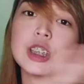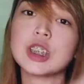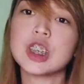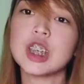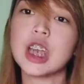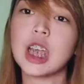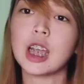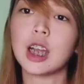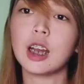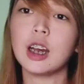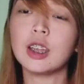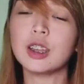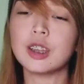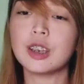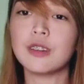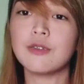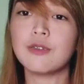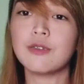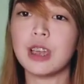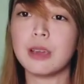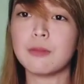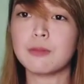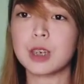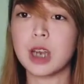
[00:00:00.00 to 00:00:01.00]
can check other
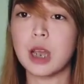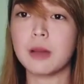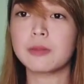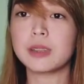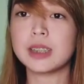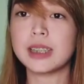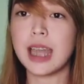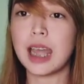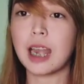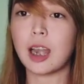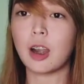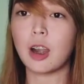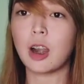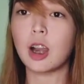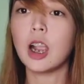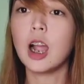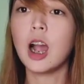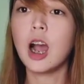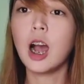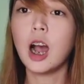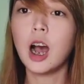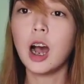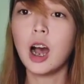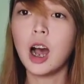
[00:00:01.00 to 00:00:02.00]
vape shops that are
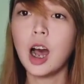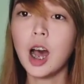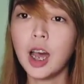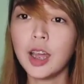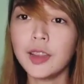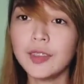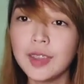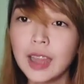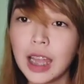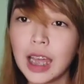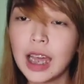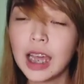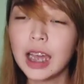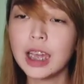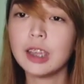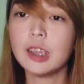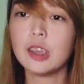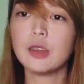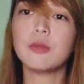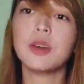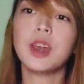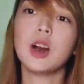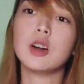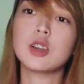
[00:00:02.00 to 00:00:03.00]
online.
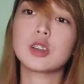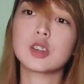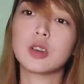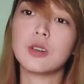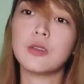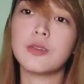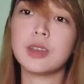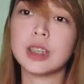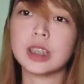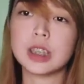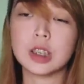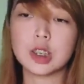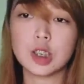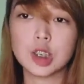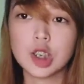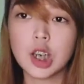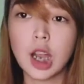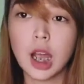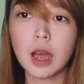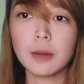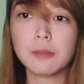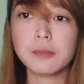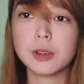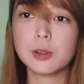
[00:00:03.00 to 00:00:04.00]
You may also visit
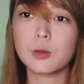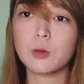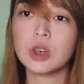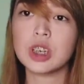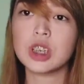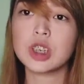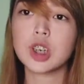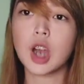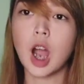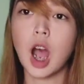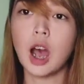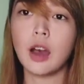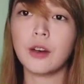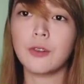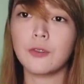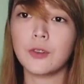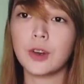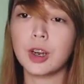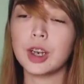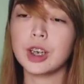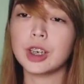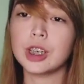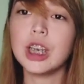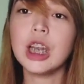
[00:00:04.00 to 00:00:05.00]
shops which
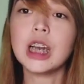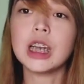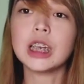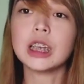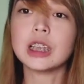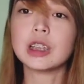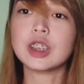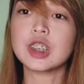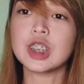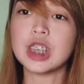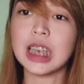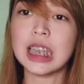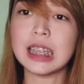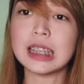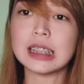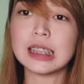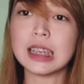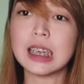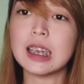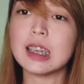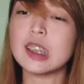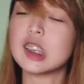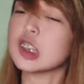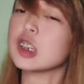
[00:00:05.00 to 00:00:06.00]
offer Nugget
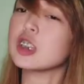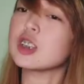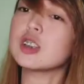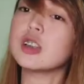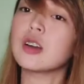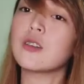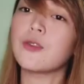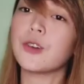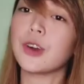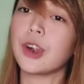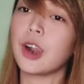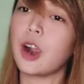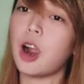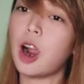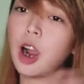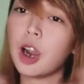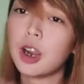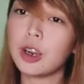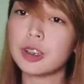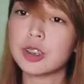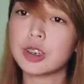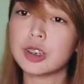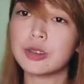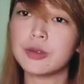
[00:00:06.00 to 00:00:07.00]
GT. Just look for
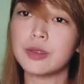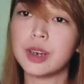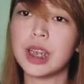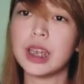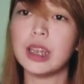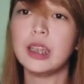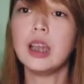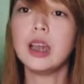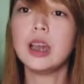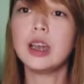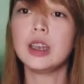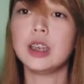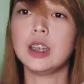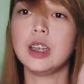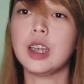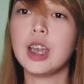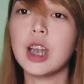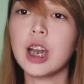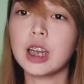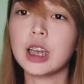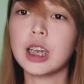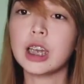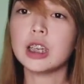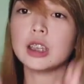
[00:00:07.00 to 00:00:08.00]
Artery
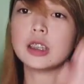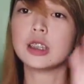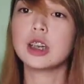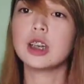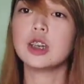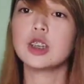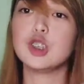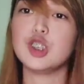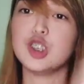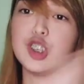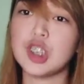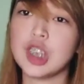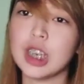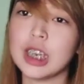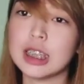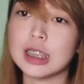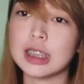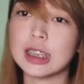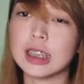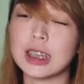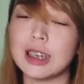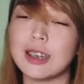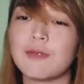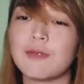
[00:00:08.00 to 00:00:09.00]
Nugget GT.